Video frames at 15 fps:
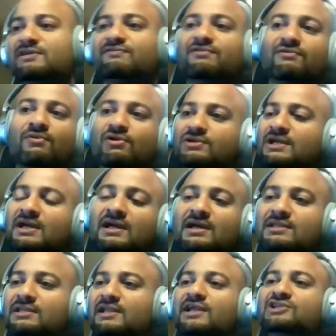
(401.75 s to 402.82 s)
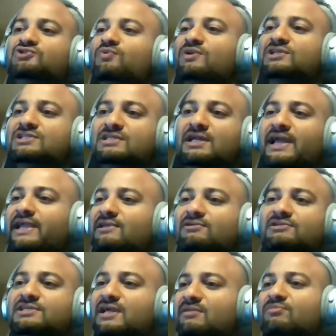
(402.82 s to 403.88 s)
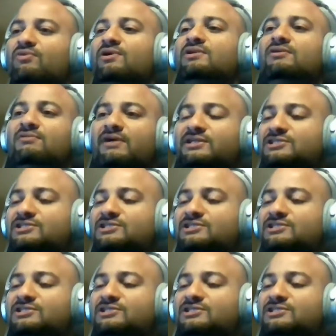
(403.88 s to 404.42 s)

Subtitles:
If you were, the latest one is Angular 10.0, right?